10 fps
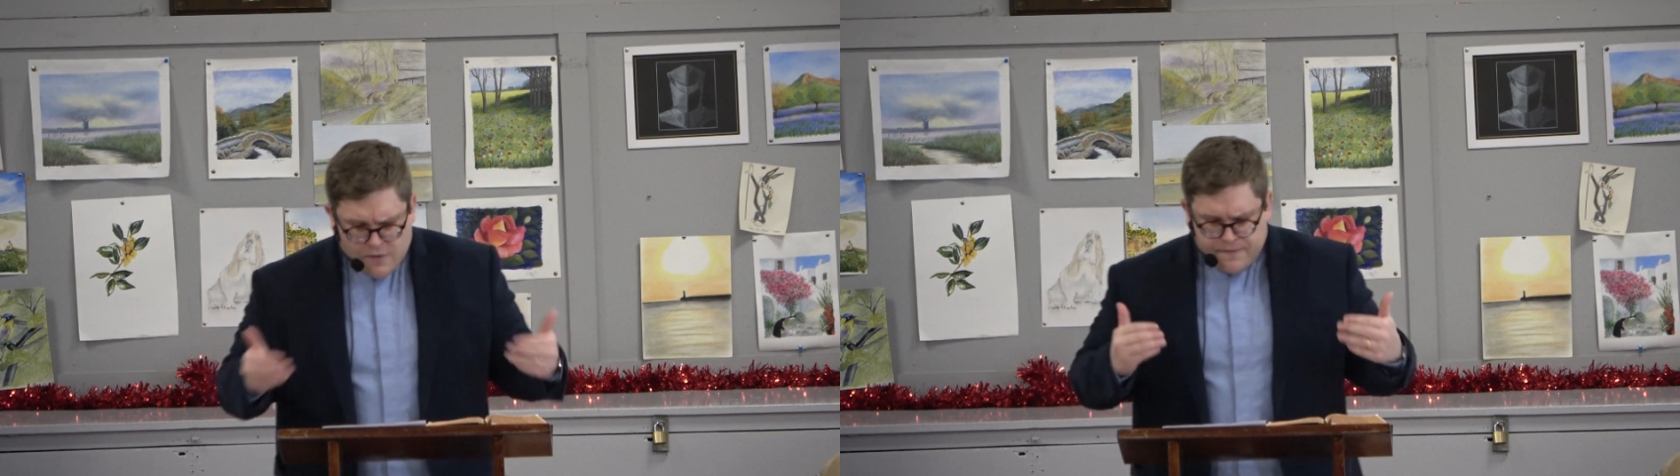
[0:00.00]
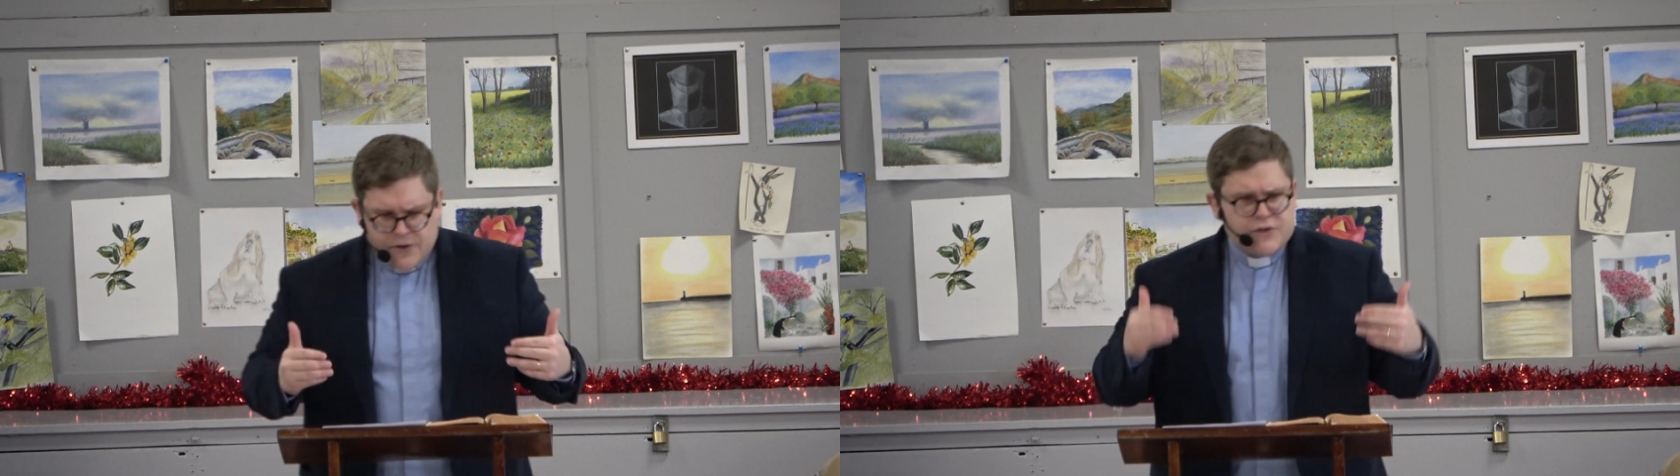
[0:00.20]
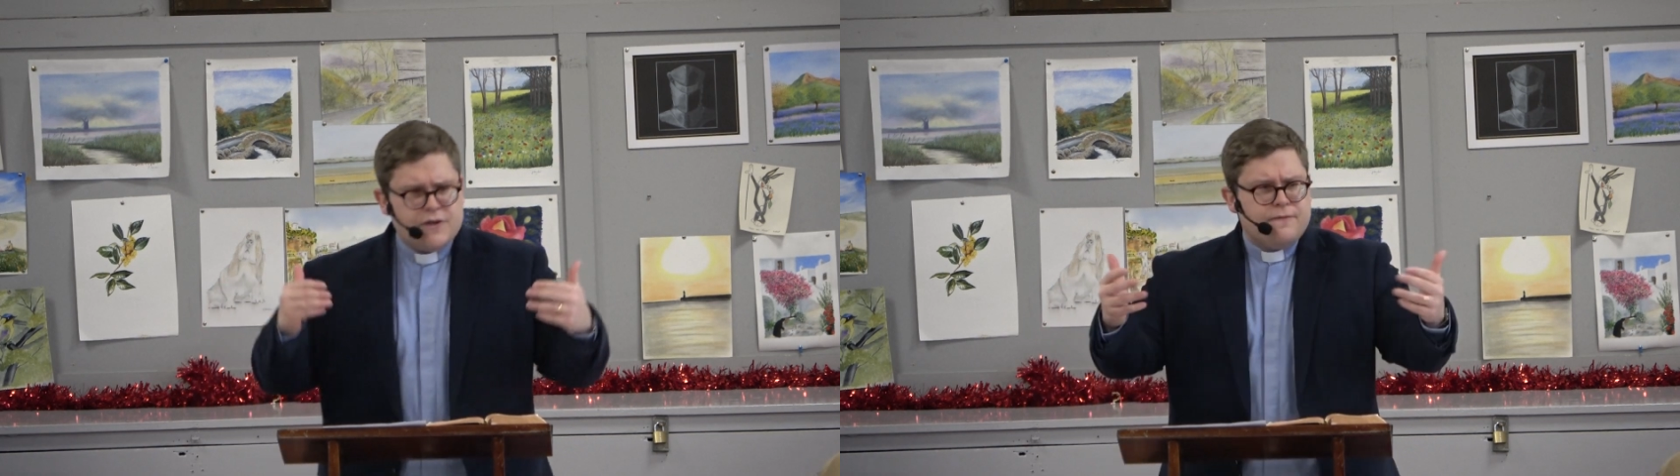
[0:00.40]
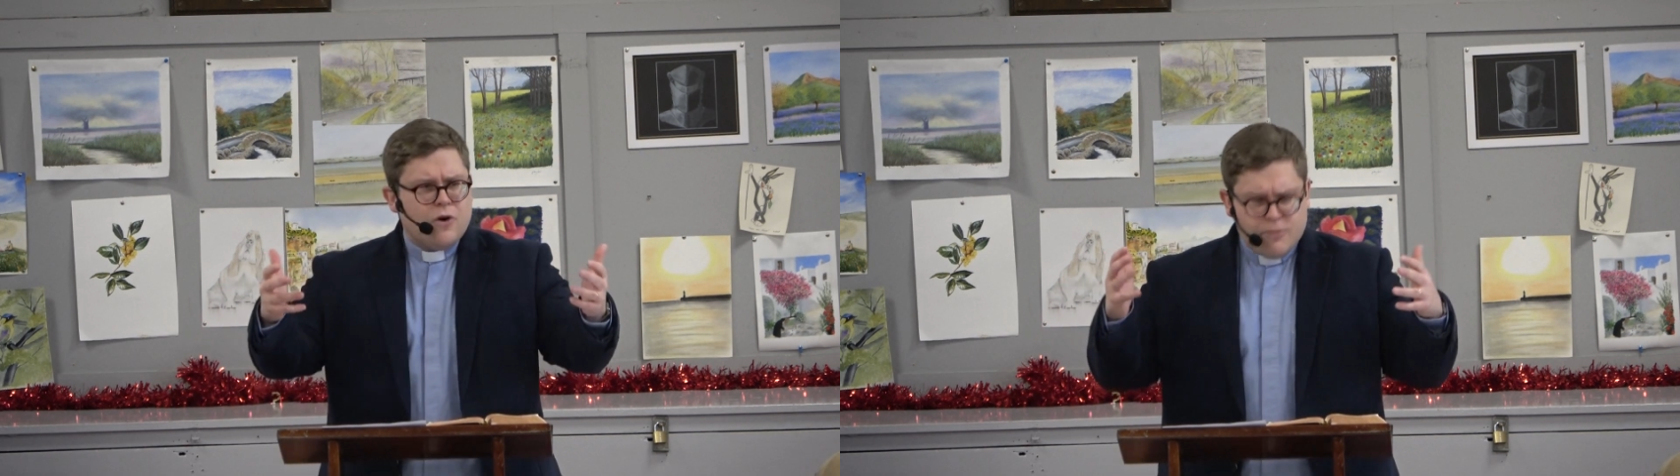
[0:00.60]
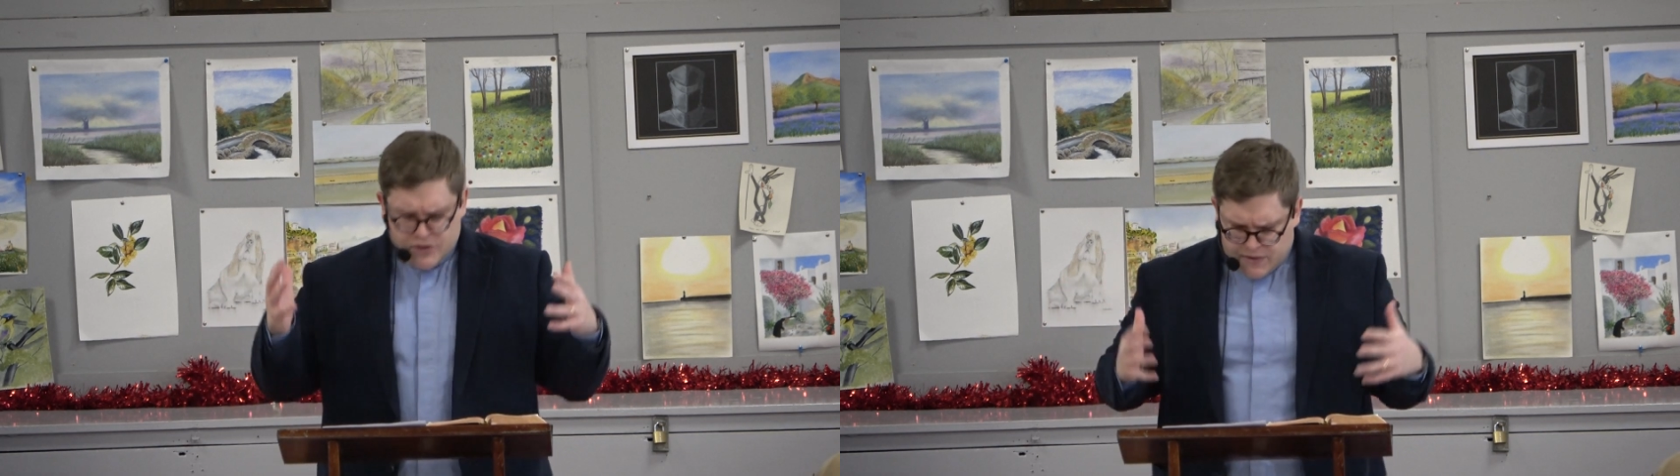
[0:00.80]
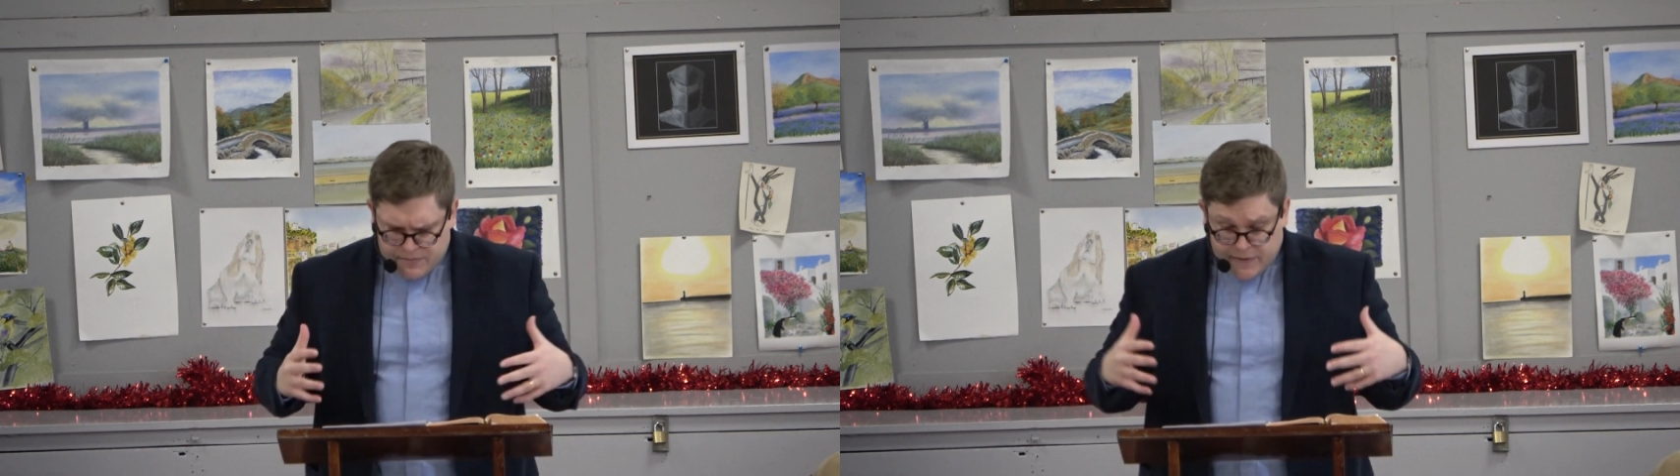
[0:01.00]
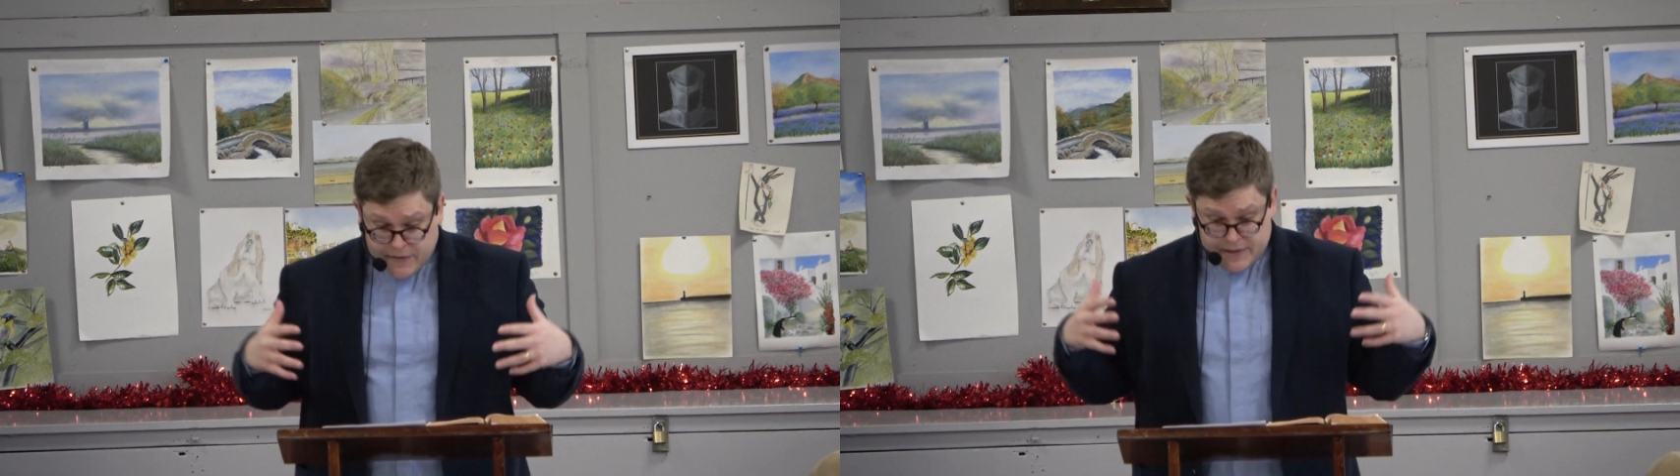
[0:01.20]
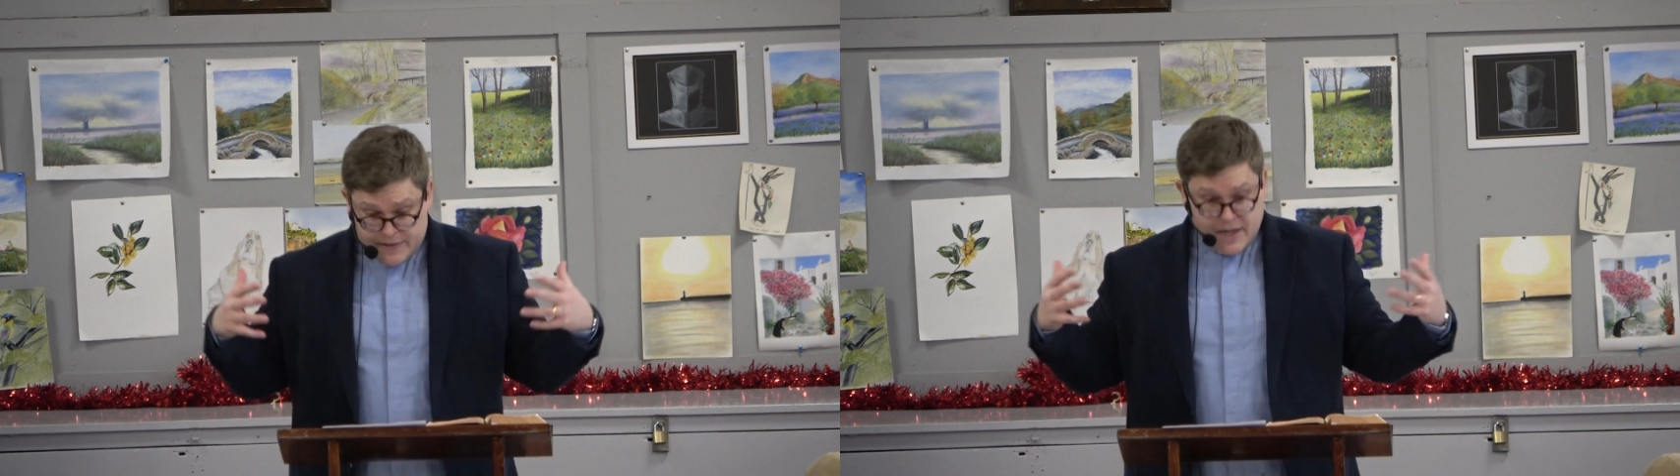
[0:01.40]
not first and foremost something
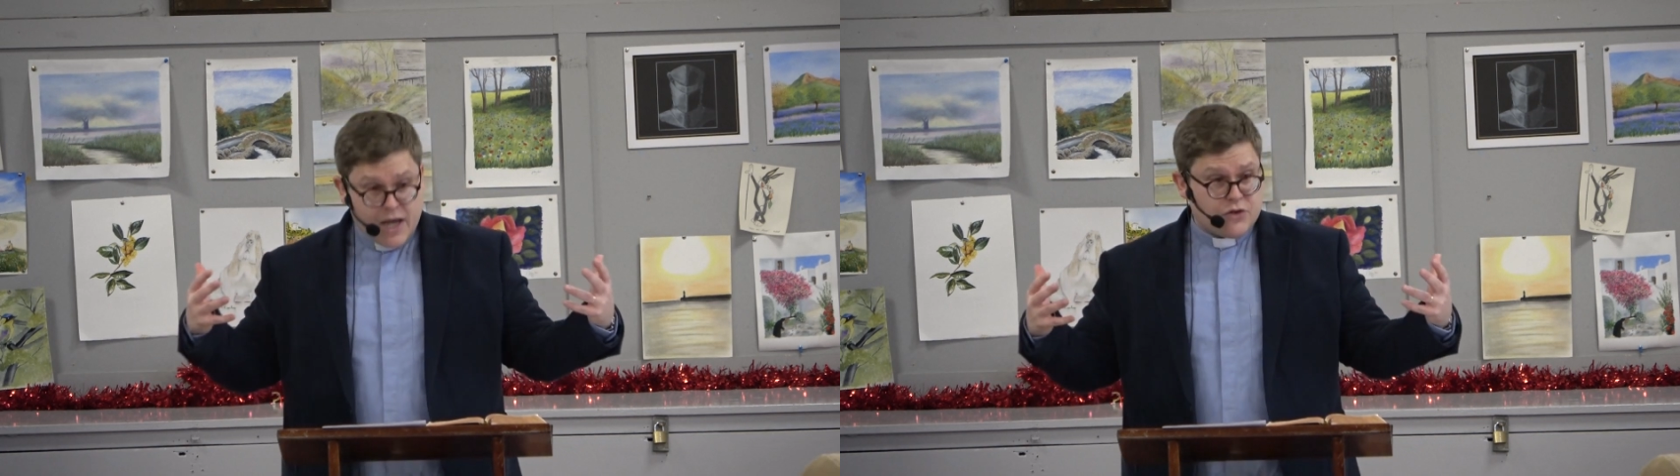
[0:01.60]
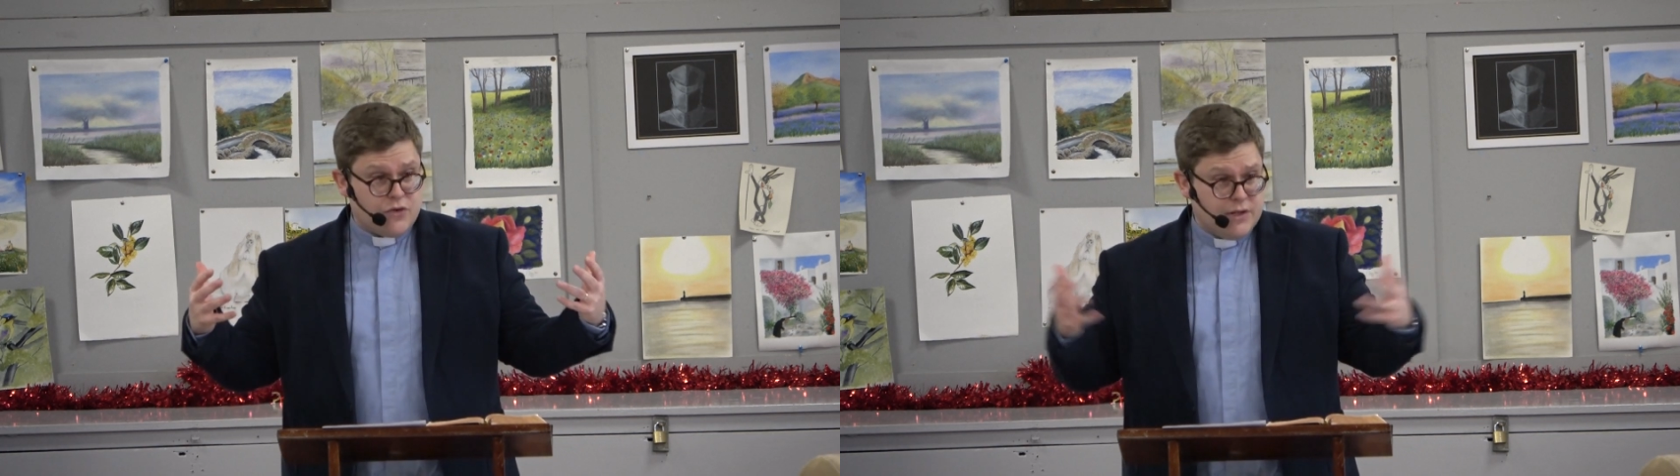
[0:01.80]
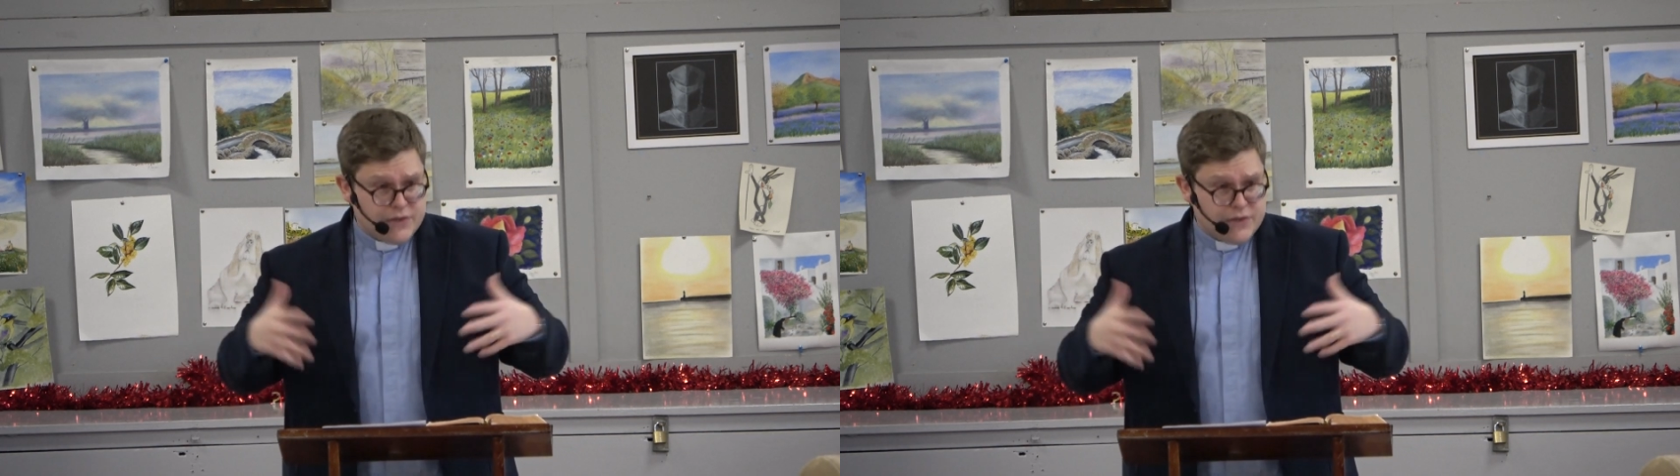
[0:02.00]
that is natural.